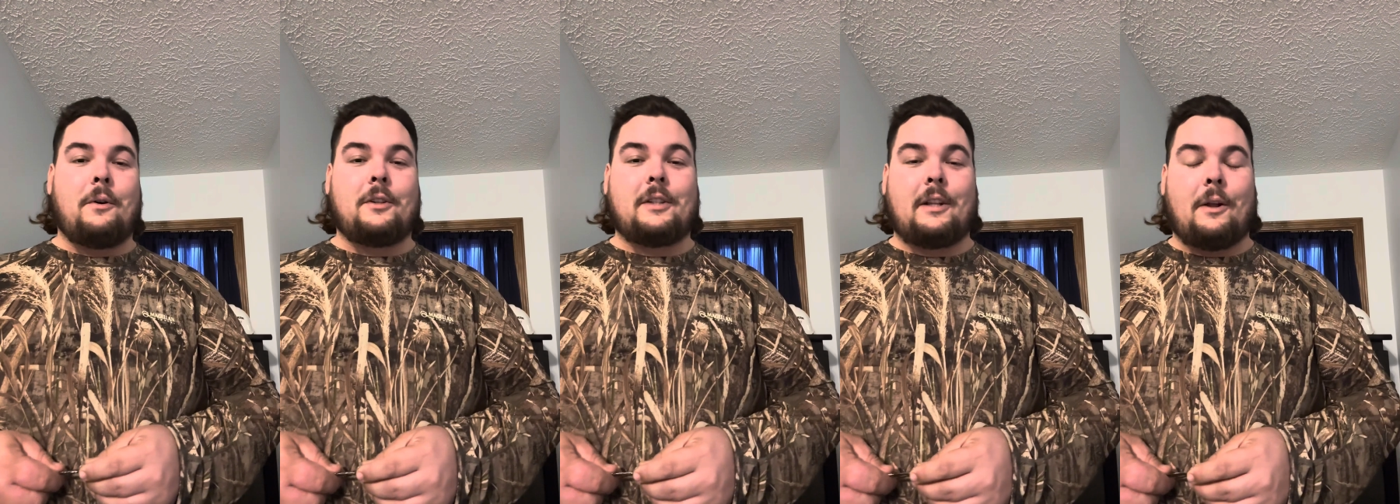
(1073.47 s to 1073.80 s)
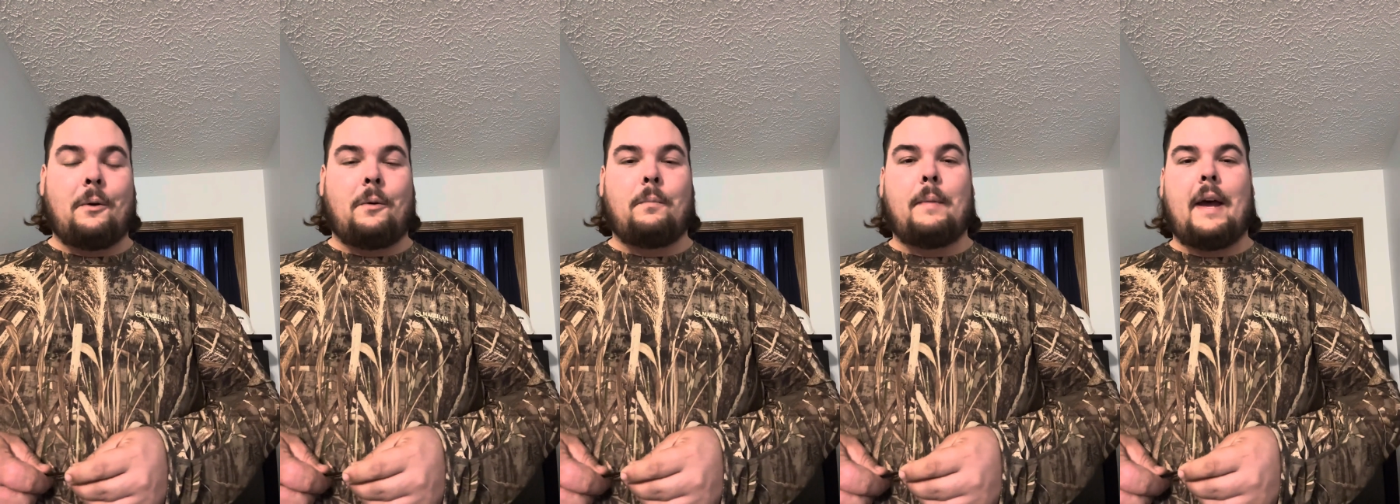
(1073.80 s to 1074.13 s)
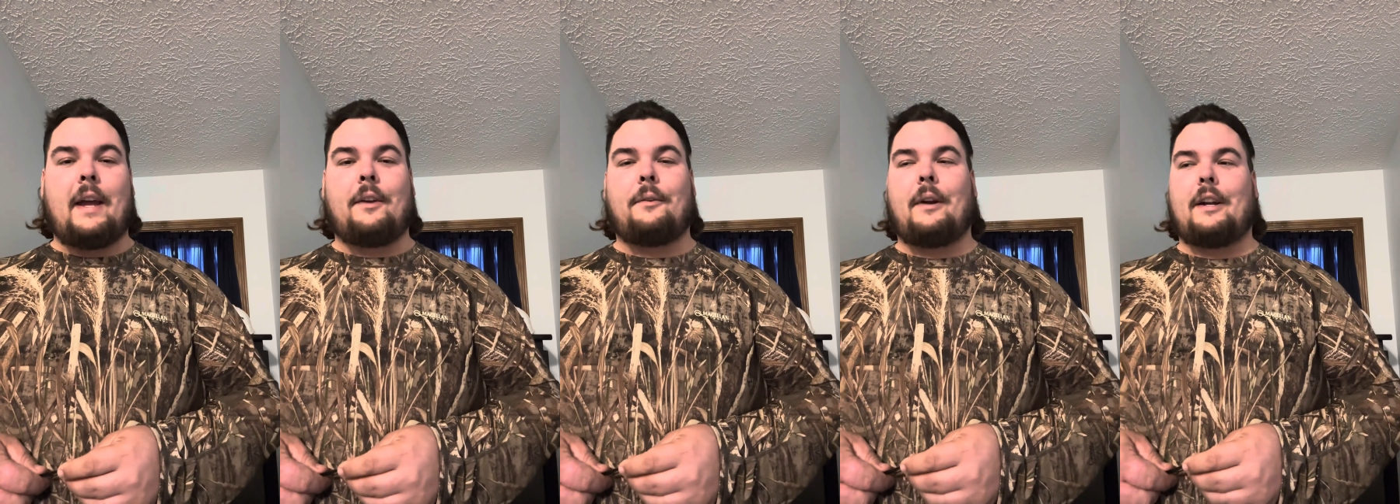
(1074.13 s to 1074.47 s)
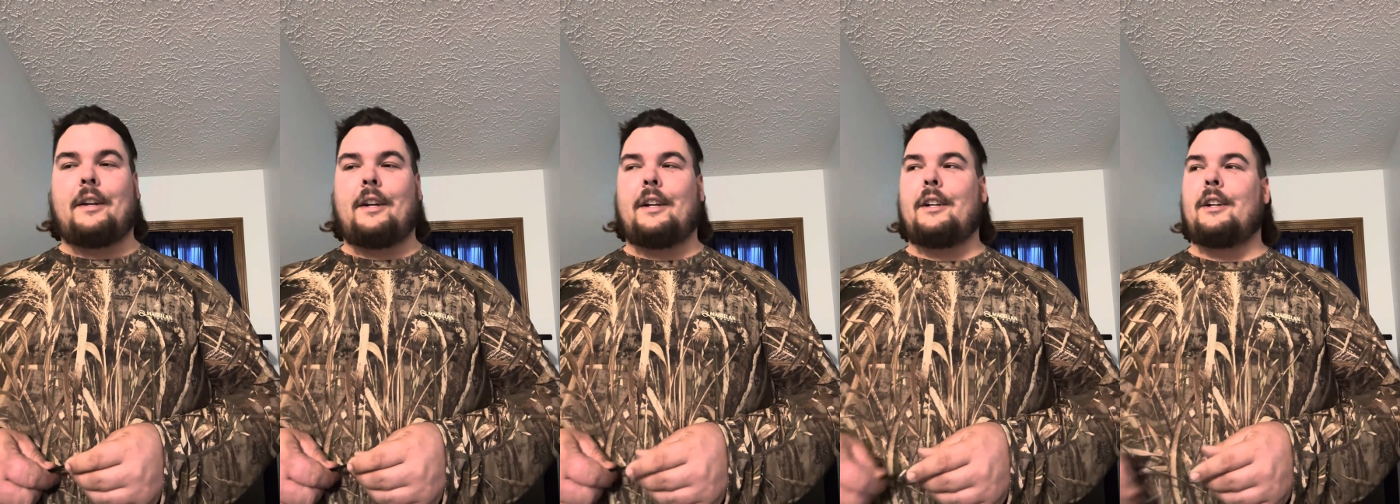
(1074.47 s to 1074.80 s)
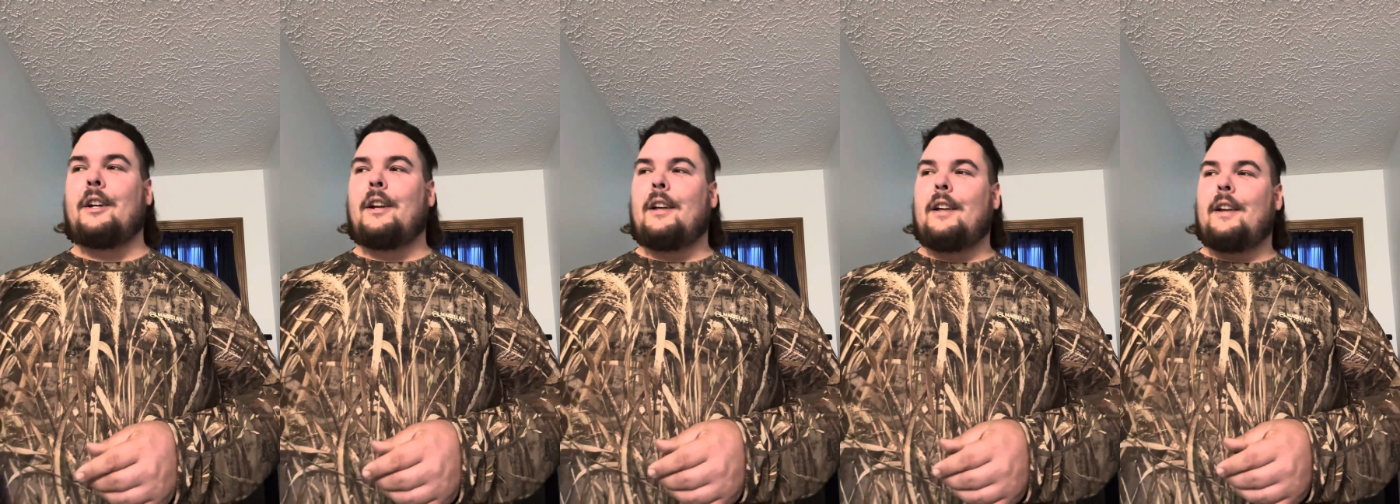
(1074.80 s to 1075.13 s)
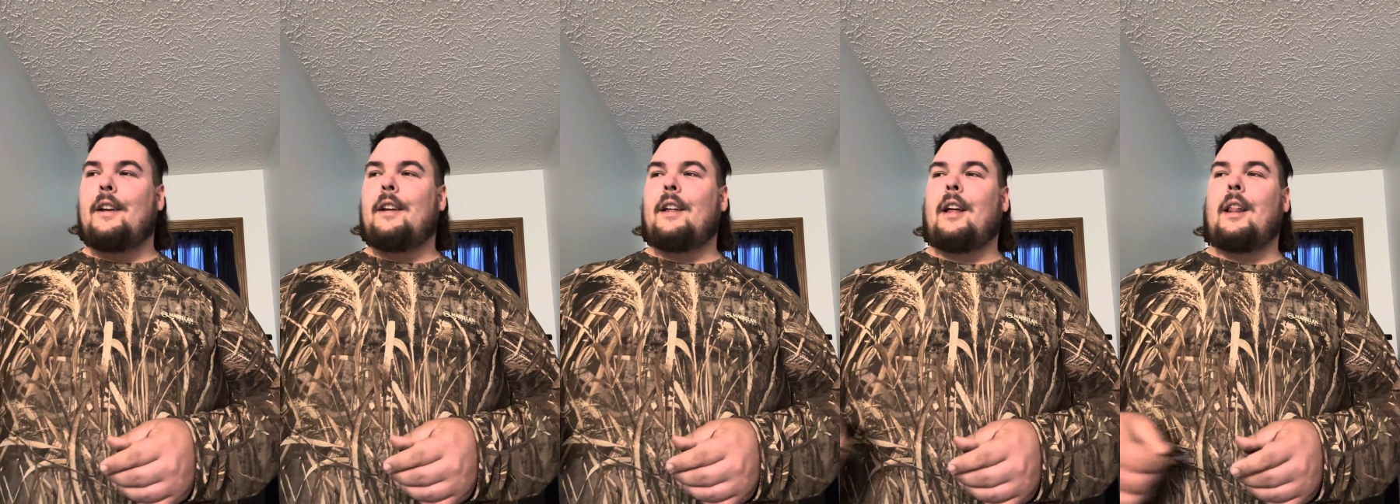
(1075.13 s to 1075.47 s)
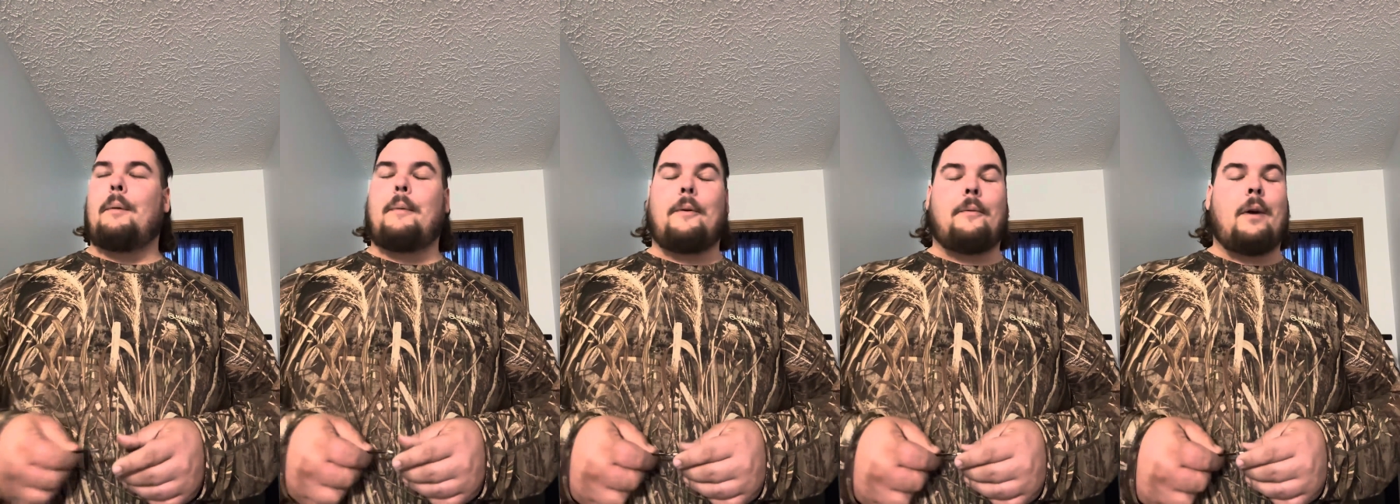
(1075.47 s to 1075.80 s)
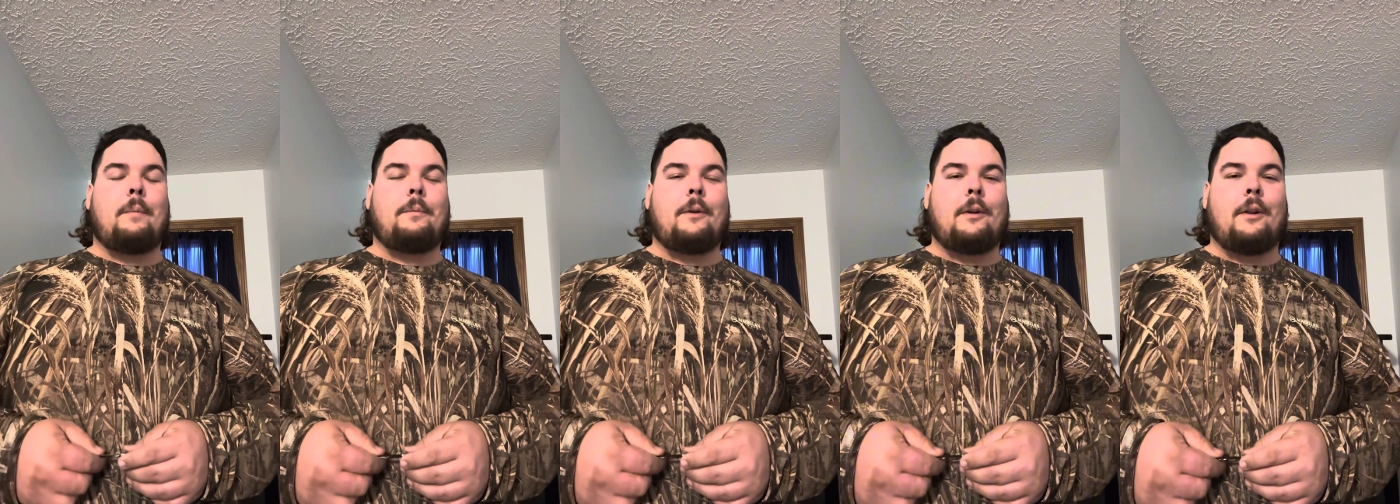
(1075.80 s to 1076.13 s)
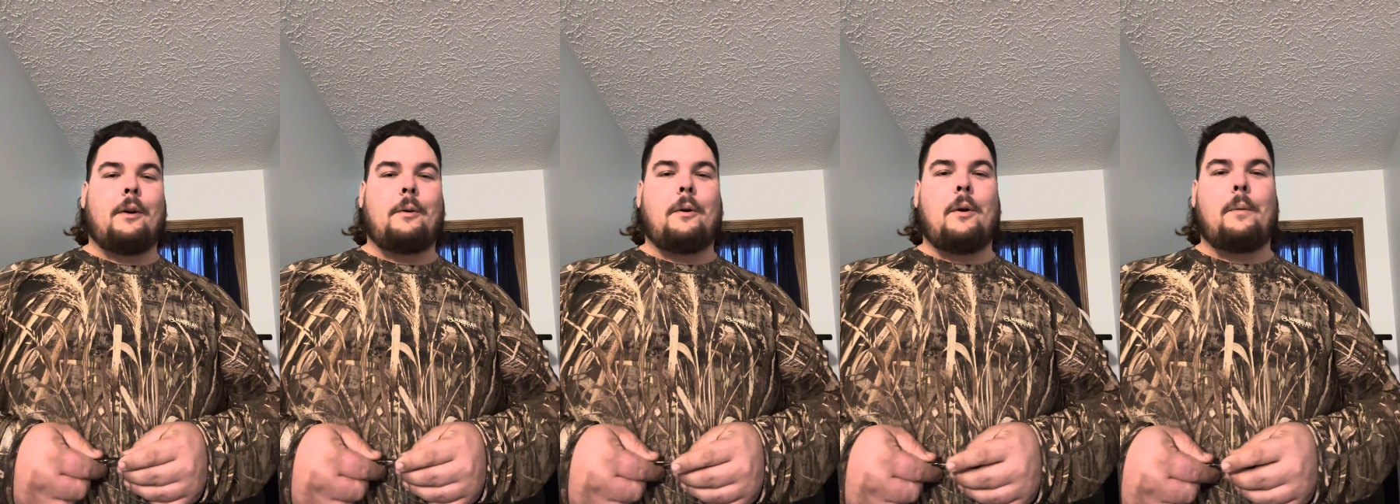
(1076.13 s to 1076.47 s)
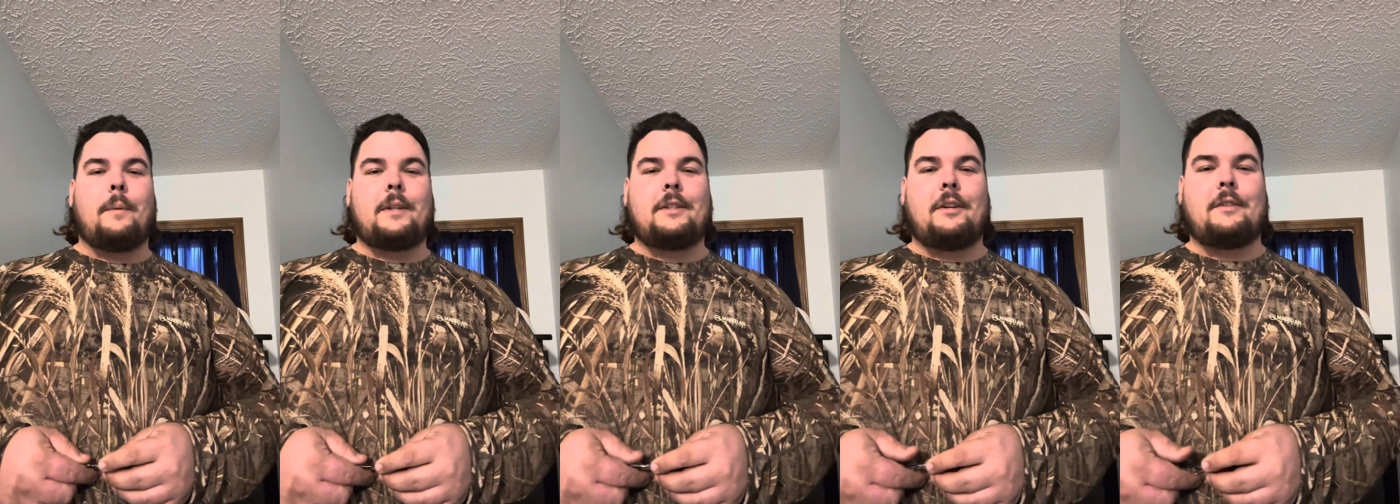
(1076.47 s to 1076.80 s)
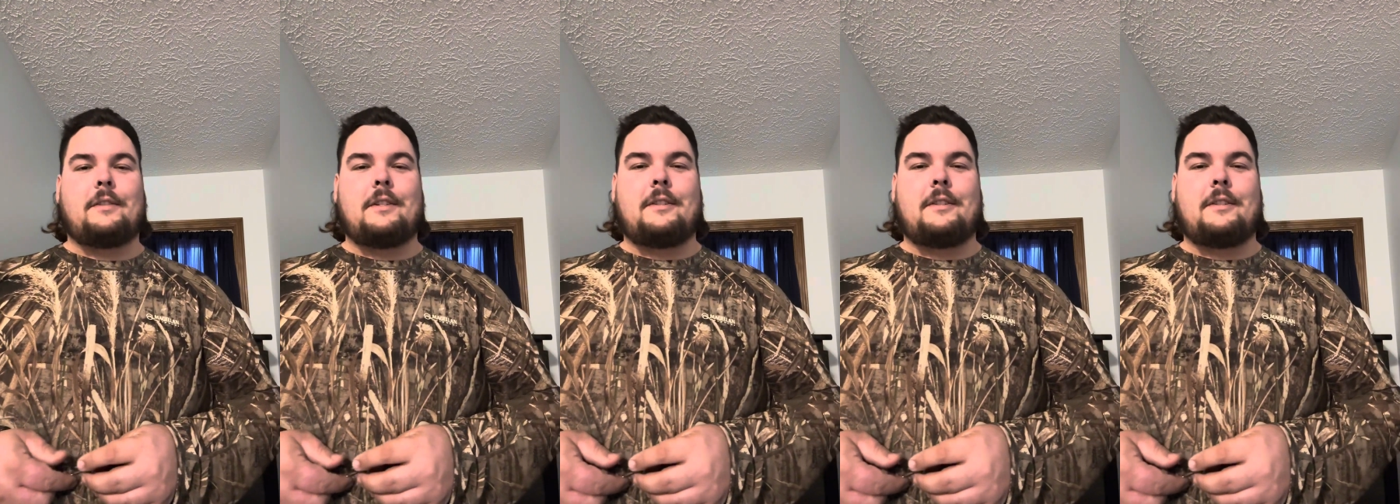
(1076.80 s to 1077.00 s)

It's a local band around here. They let me rep their logo on my jersey.